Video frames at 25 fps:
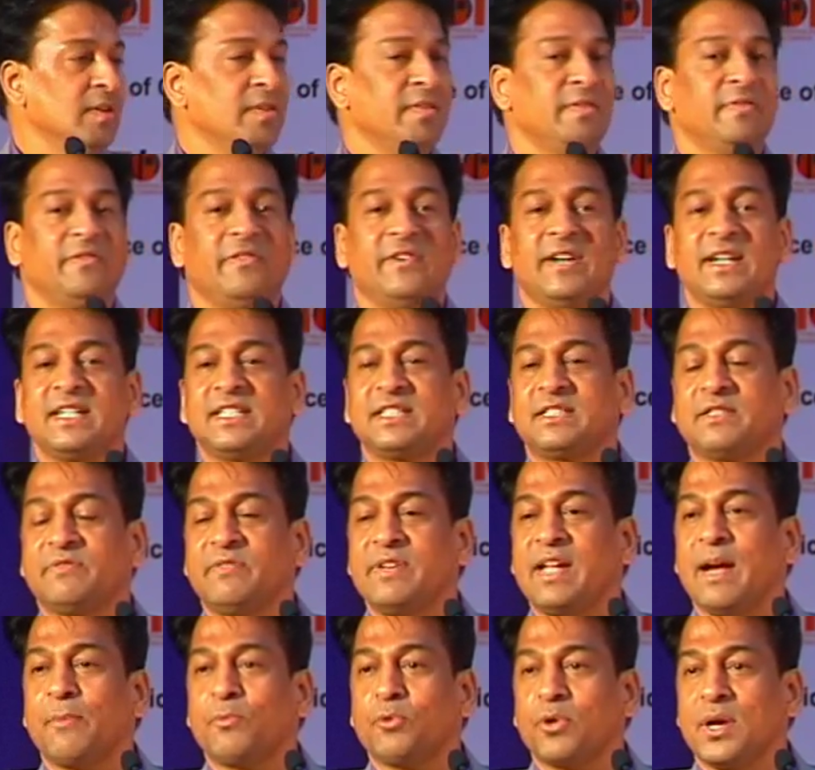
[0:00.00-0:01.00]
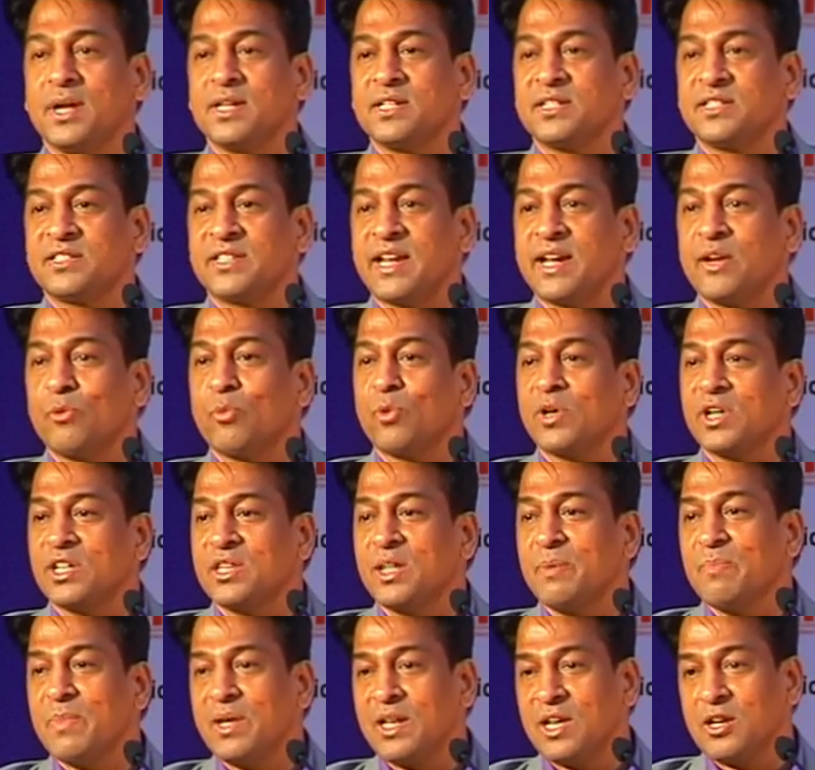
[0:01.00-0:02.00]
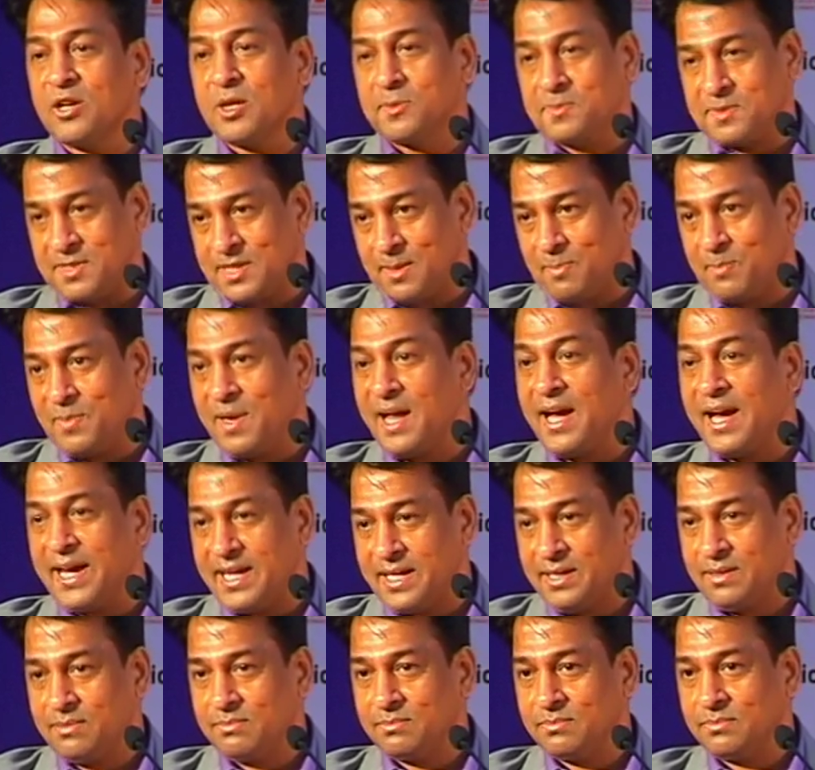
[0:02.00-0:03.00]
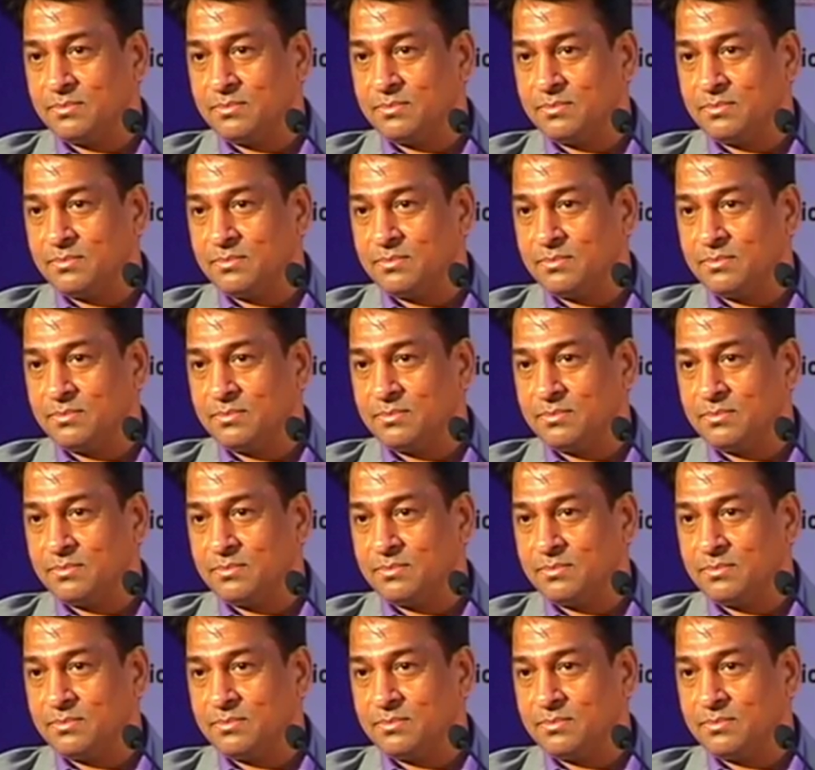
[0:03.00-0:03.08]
First, we have to understand what is the meaning of supply.